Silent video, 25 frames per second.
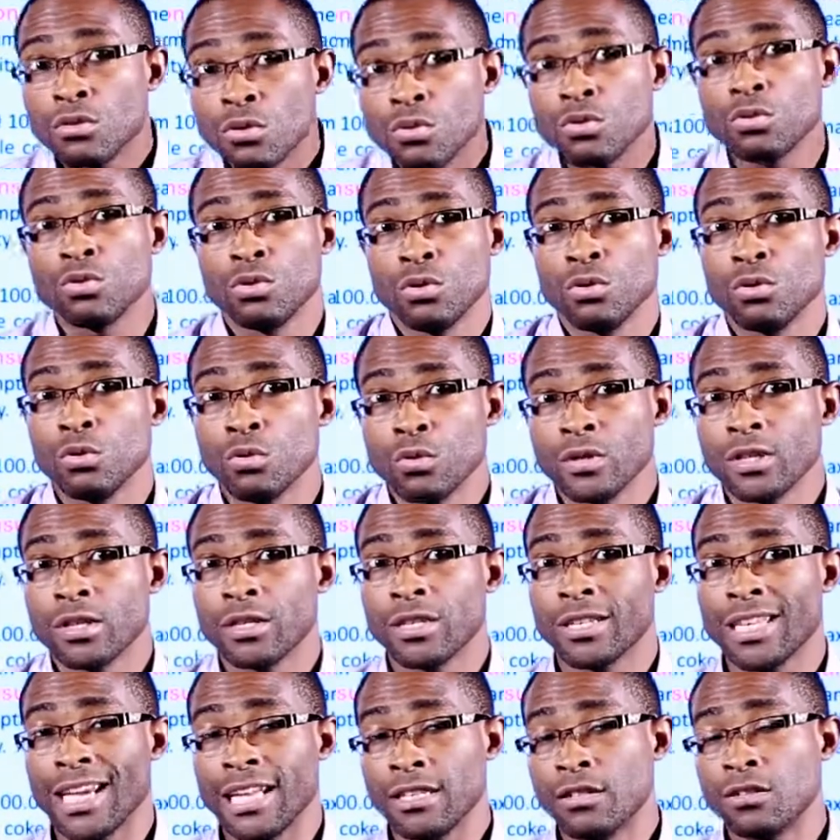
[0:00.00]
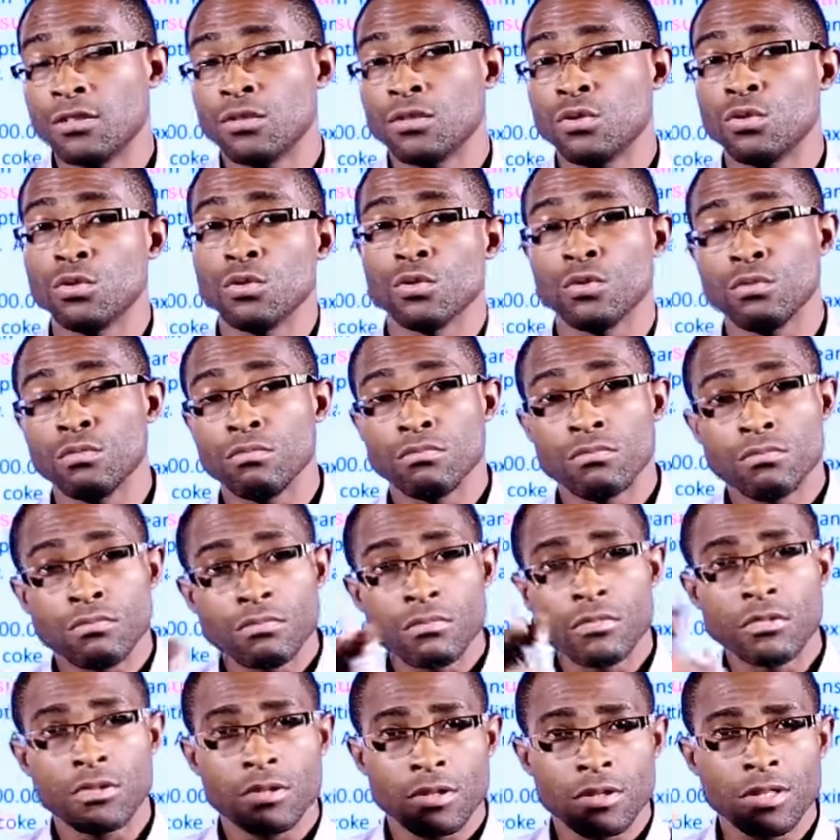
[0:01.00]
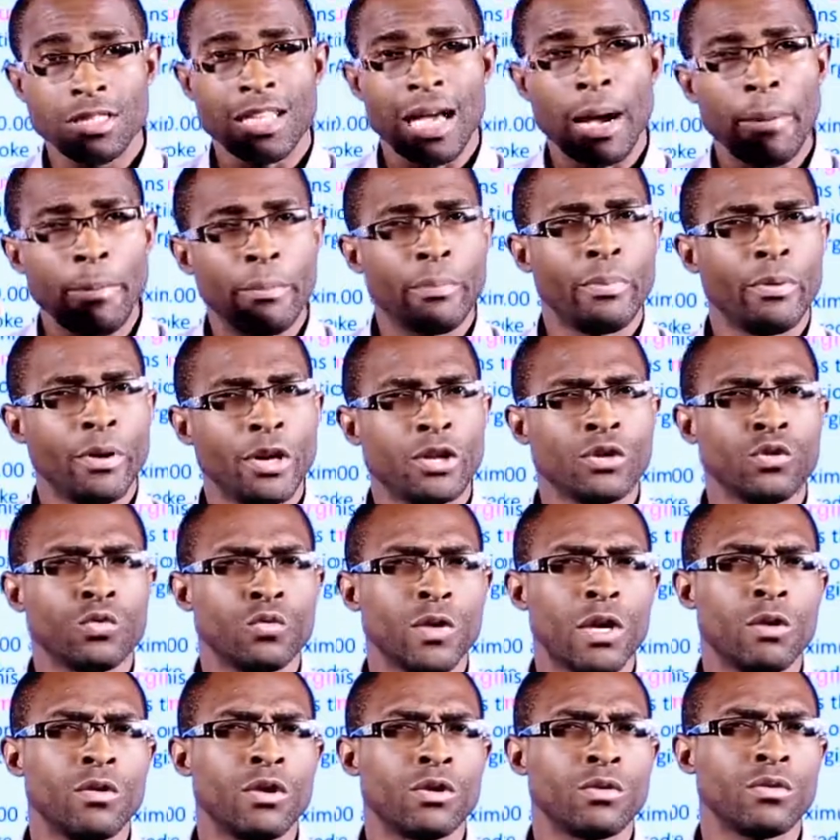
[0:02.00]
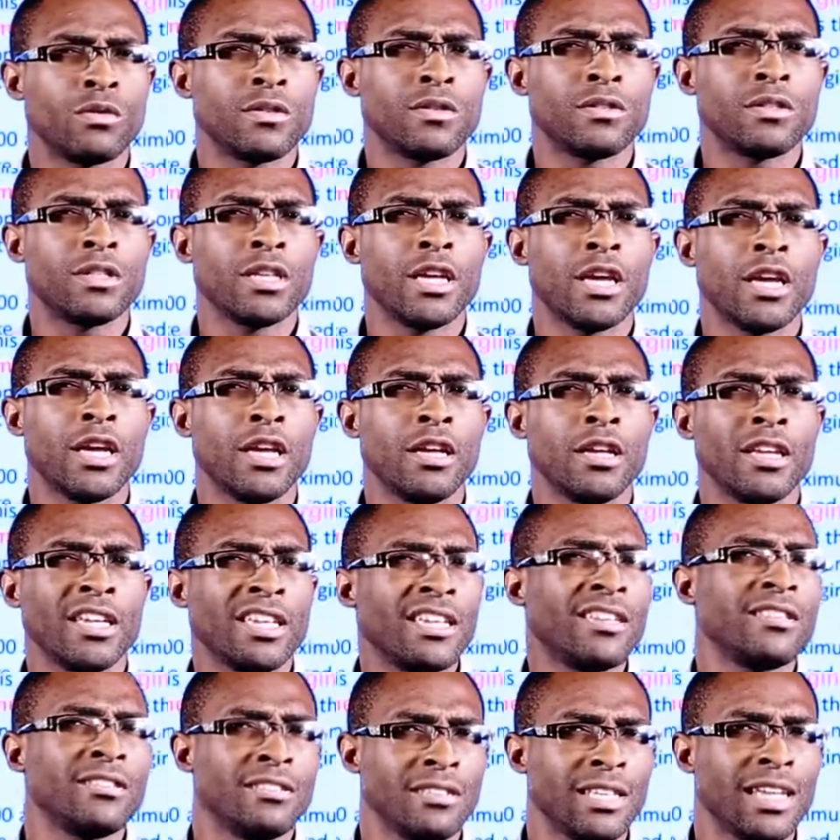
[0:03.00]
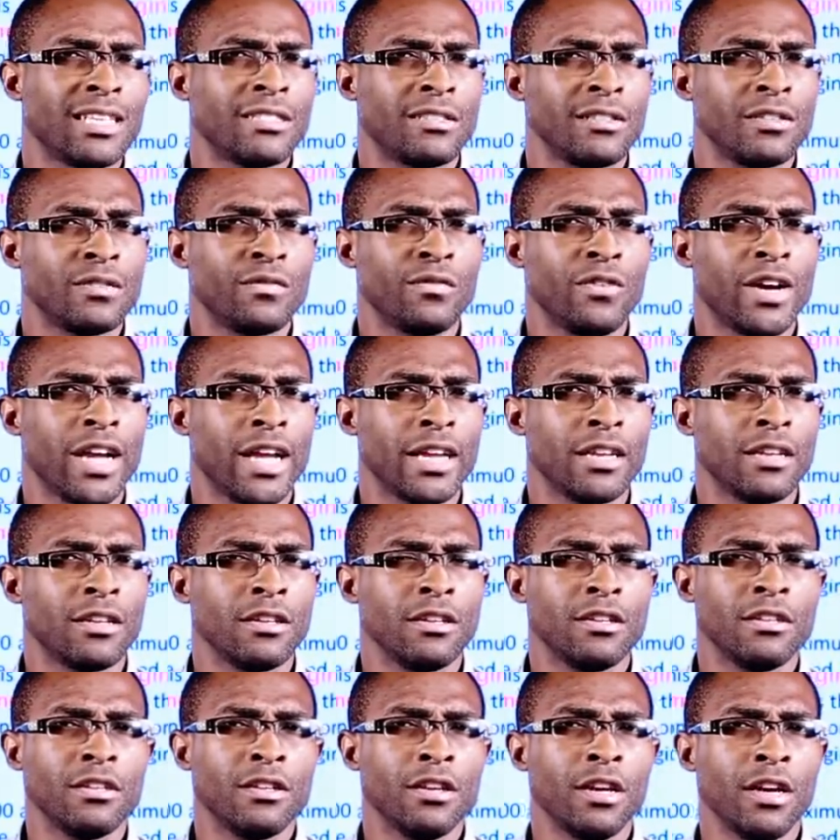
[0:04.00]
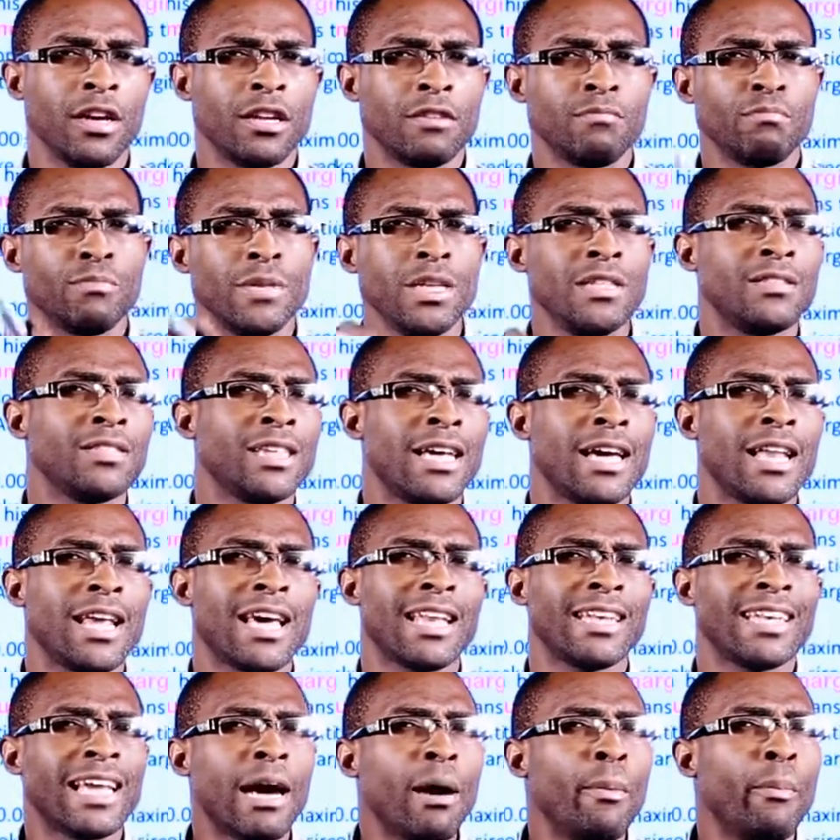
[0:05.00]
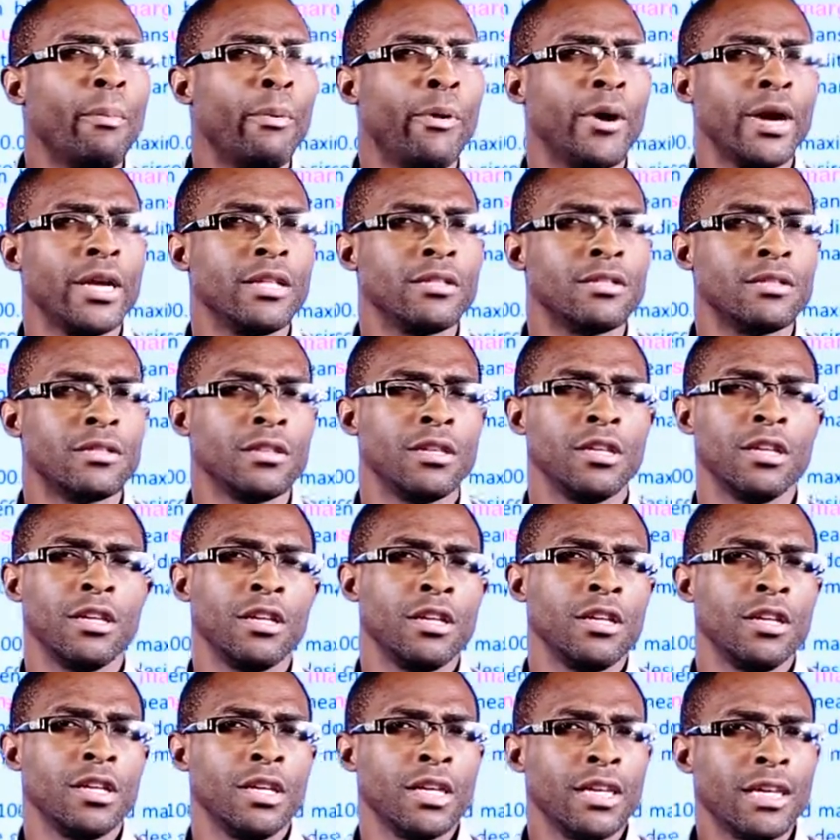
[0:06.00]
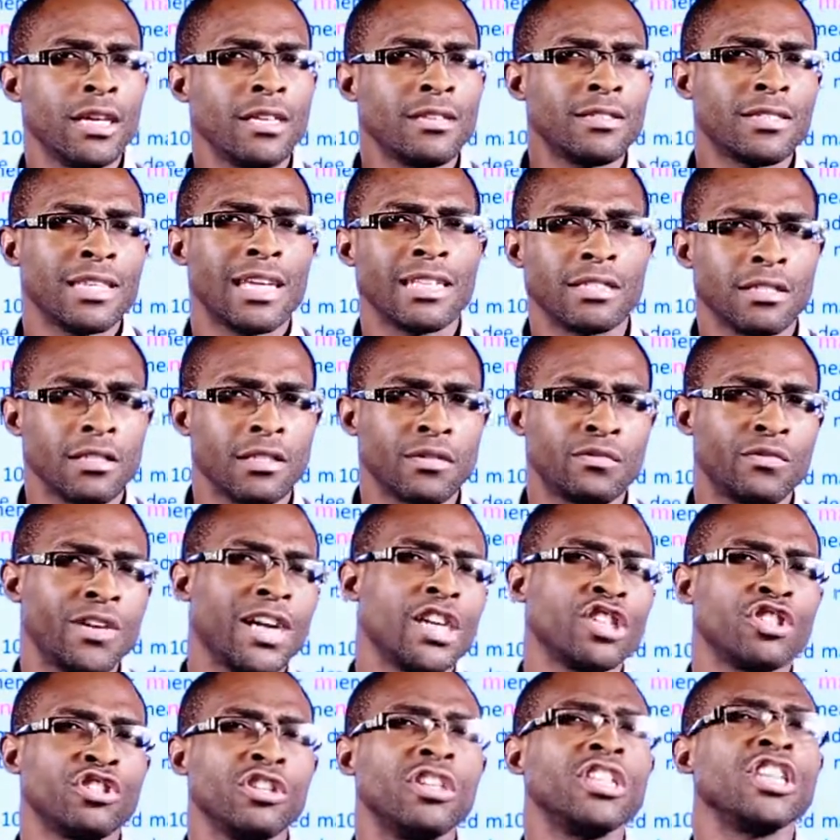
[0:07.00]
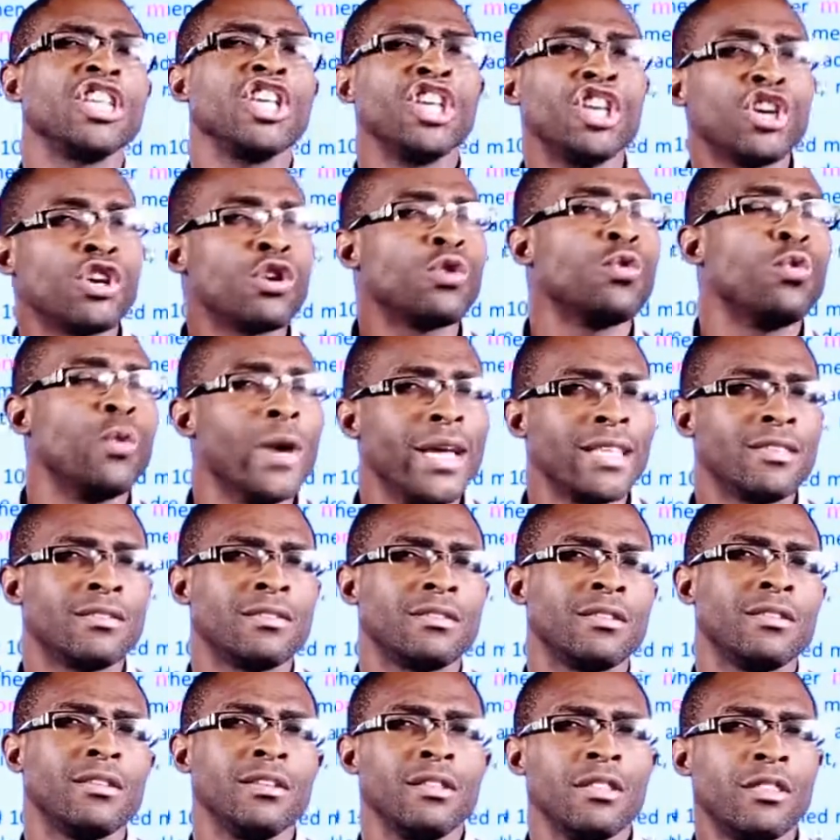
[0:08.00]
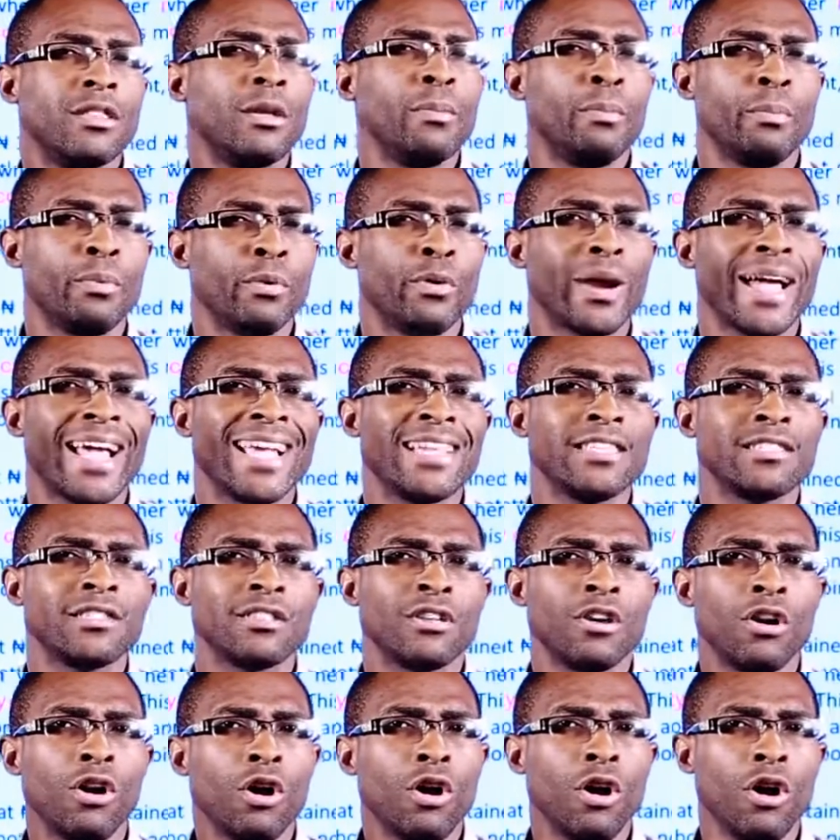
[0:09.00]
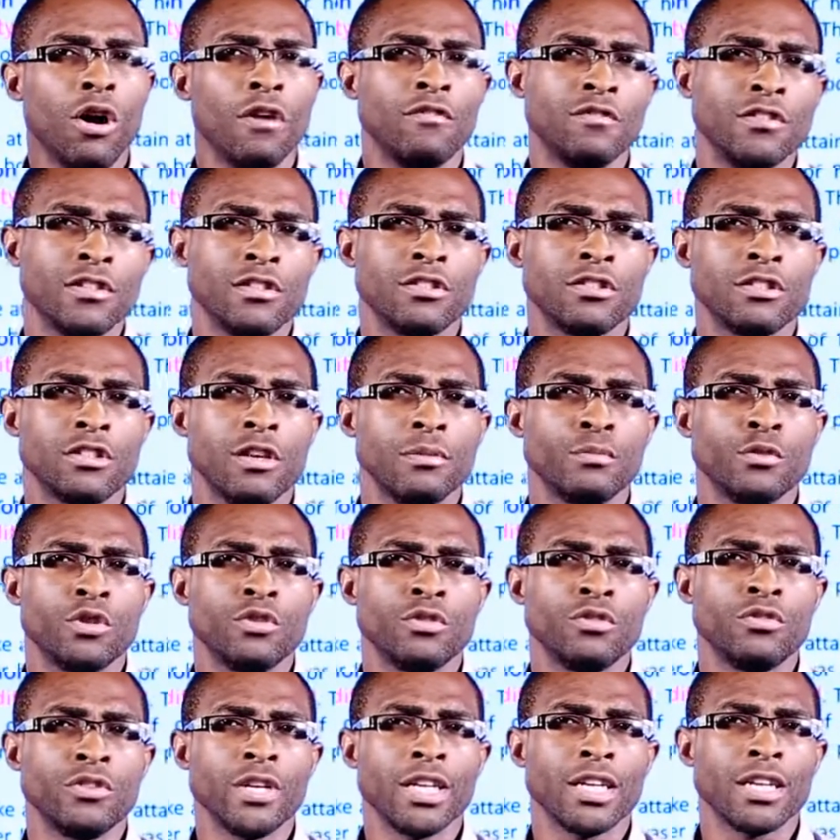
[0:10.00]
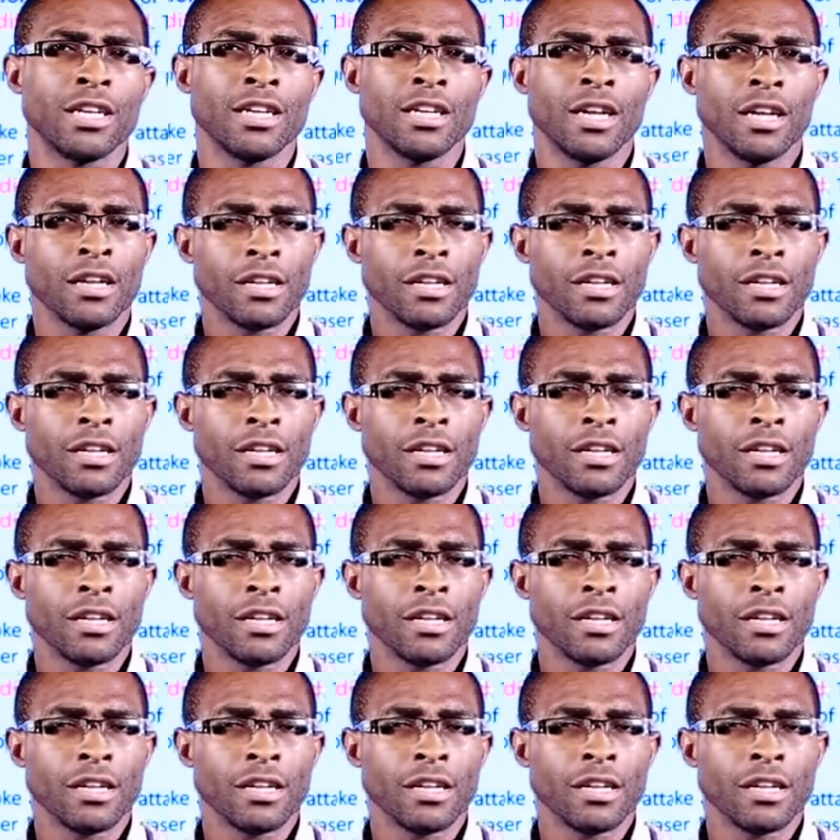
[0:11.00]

to get to that point where we could say he is satisfied, it means that at that point, his satisfaction equates the price of the soft drink.